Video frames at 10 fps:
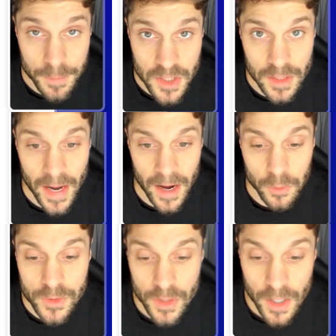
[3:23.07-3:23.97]
opted
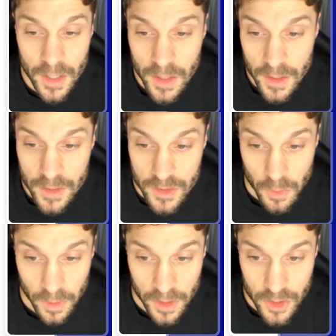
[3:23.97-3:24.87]
out.
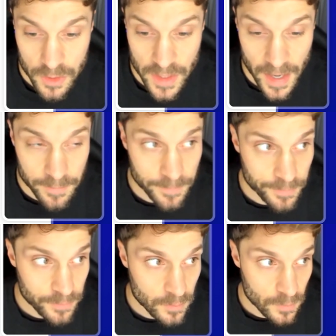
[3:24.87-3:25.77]
So we're going to choose that.
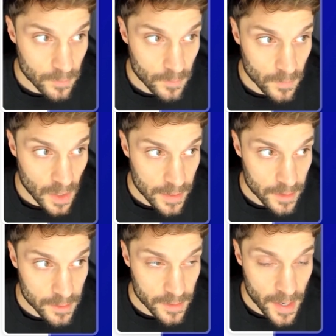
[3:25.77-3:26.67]
Hit